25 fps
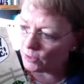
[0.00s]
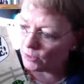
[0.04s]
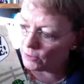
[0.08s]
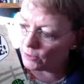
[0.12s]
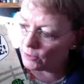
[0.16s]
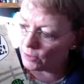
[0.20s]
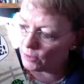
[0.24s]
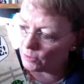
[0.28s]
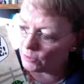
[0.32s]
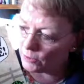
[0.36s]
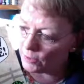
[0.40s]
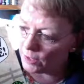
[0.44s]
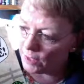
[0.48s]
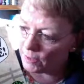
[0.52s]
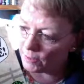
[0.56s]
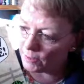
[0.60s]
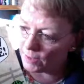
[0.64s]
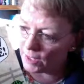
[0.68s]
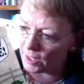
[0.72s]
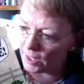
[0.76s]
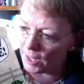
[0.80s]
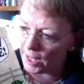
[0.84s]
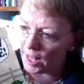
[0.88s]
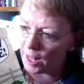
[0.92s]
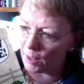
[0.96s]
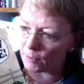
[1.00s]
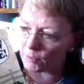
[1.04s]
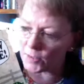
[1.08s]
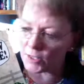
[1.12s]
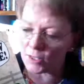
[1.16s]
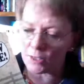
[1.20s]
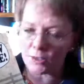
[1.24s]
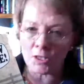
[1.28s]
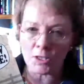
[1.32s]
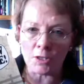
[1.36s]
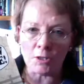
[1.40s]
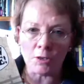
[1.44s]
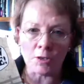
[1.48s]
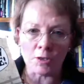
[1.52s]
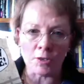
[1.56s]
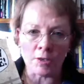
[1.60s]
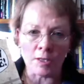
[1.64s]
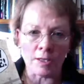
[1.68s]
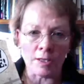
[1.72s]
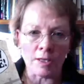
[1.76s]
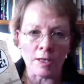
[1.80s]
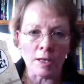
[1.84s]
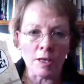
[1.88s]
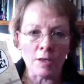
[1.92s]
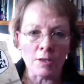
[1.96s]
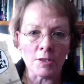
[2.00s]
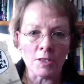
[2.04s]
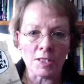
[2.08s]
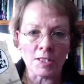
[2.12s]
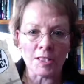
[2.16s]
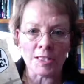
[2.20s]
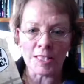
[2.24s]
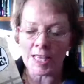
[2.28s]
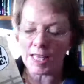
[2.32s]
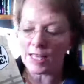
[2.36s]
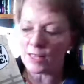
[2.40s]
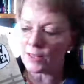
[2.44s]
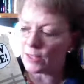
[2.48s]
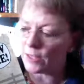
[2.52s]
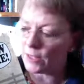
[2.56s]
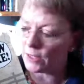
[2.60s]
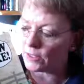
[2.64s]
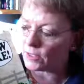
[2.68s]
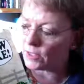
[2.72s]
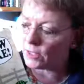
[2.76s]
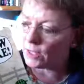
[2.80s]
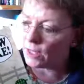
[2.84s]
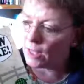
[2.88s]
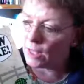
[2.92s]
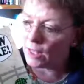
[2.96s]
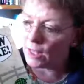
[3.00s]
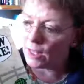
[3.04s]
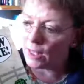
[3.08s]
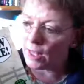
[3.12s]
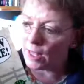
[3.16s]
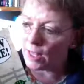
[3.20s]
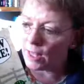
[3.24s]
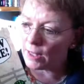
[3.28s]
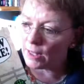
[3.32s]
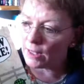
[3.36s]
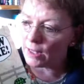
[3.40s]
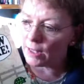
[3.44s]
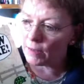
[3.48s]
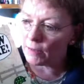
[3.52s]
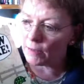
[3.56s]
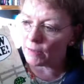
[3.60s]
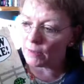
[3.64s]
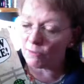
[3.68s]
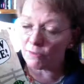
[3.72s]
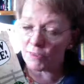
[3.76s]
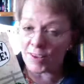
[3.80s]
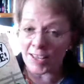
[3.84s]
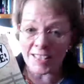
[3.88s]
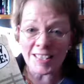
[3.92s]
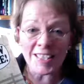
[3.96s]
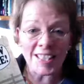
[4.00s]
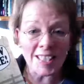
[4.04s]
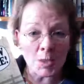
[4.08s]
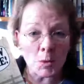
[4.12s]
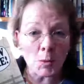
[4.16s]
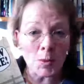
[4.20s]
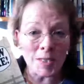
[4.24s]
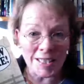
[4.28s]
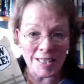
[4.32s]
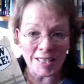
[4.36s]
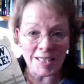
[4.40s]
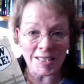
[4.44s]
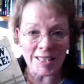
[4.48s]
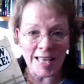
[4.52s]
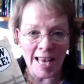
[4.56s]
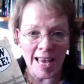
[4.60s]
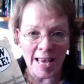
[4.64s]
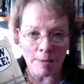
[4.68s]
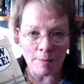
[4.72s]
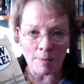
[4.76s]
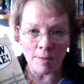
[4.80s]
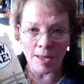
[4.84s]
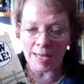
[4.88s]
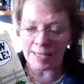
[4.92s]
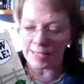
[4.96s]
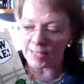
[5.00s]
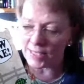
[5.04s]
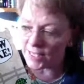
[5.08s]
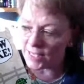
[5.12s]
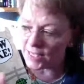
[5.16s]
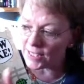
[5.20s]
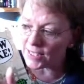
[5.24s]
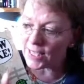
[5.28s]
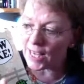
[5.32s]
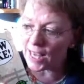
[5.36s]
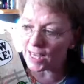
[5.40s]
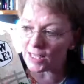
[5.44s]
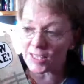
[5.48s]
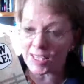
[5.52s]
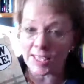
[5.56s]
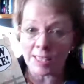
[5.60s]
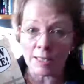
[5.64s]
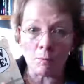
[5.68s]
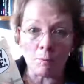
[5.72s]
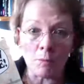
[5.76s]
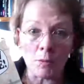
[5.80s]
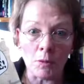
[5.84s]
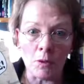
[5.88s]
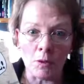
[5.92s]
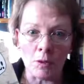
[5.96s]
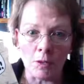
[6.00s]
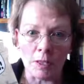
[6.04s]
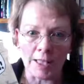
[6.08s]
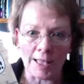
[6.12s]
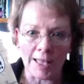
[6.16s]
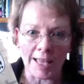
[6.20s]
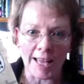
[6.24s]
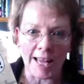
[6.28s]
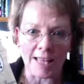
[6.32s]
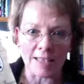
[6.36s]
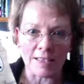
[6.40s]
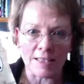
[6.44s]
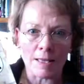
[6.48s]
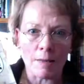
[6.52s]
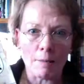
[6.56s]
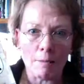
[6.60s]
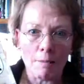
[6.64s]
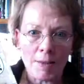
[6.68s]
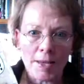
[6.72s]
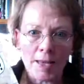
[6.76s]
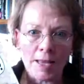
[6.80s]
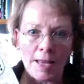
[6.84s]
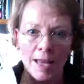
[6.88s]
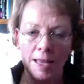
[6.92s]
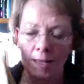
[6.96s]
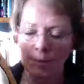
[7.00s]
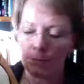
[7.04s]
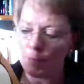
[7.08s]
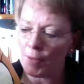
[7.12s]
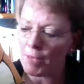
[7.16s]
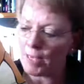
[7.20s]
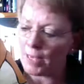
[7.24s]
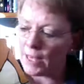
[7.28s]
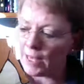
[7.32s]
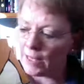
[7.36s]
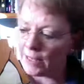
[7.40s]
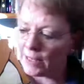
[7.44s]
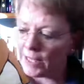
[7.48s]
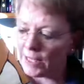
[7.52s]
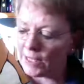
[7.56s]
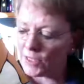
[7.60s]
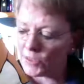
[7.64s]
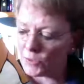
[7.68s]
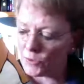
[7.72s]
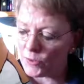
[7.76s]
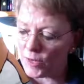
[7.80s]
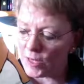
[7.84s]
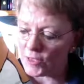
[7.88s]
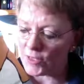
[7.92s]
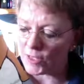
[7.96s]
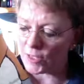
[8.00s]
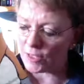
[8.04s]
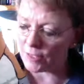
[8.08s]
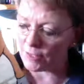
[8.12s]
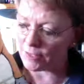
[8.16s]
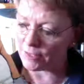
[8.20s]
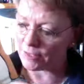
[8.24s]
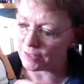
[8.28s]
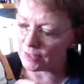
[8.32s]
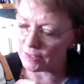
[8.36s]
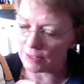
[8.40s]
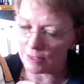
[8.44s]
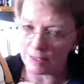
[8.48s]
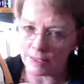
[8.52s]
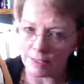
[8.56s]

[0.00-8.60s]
it helps the children to see that the fence is always the same, and it is actually the bull that gets bigger and bigger in the illustrations.